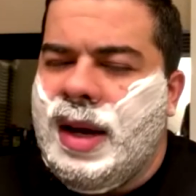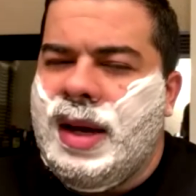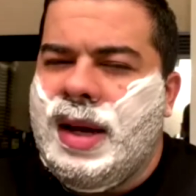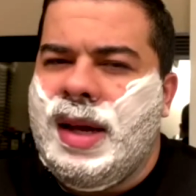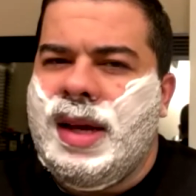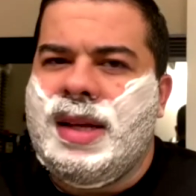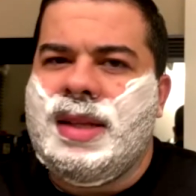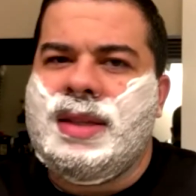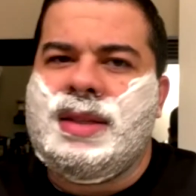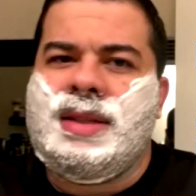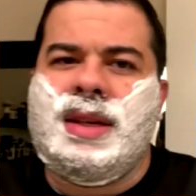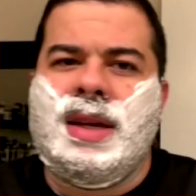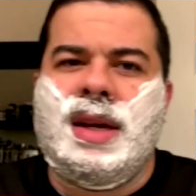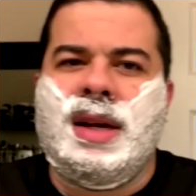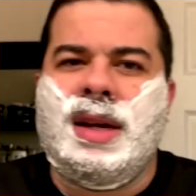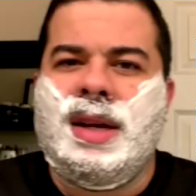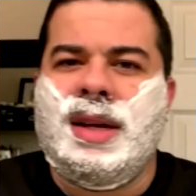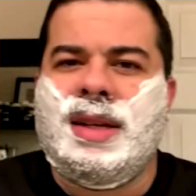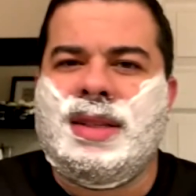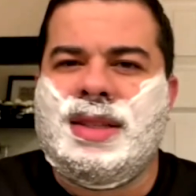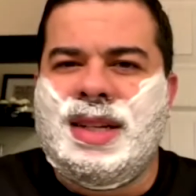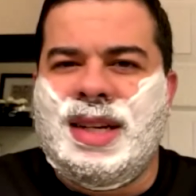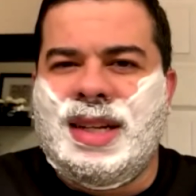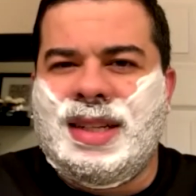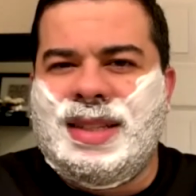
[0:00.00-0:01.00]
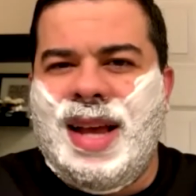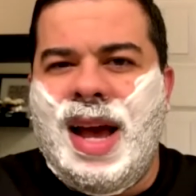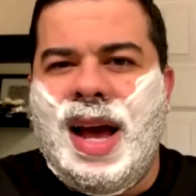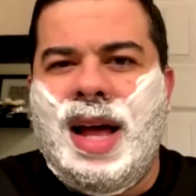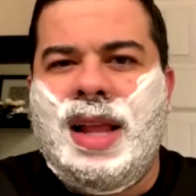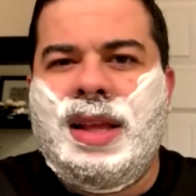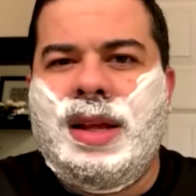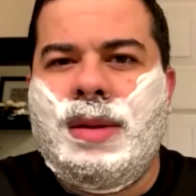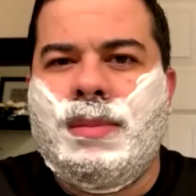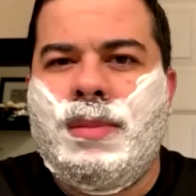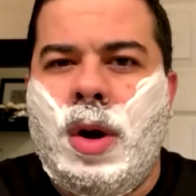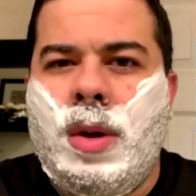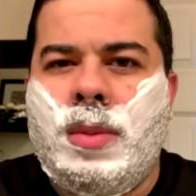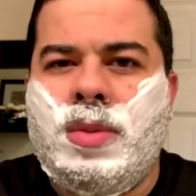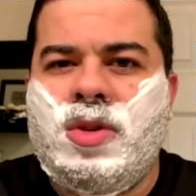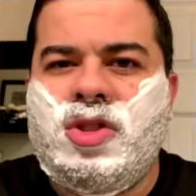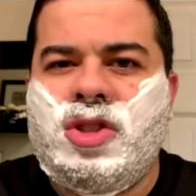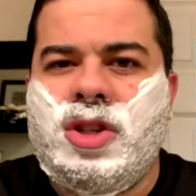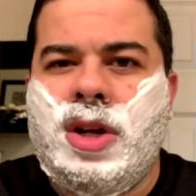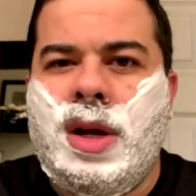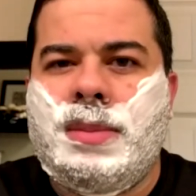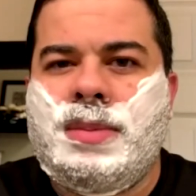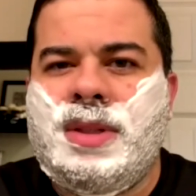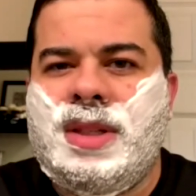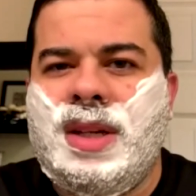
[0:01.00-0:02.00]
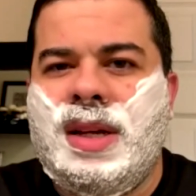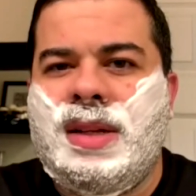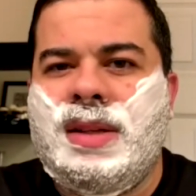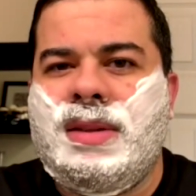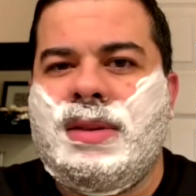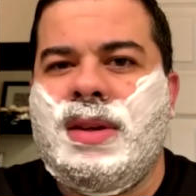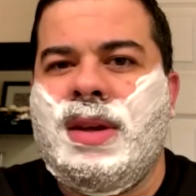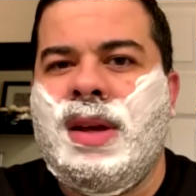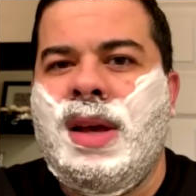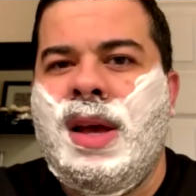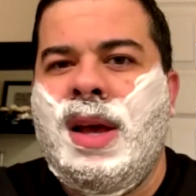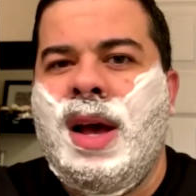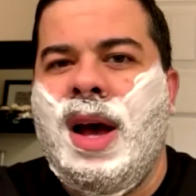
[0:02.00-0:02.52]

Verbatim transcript: It's an Italian barbershop scent.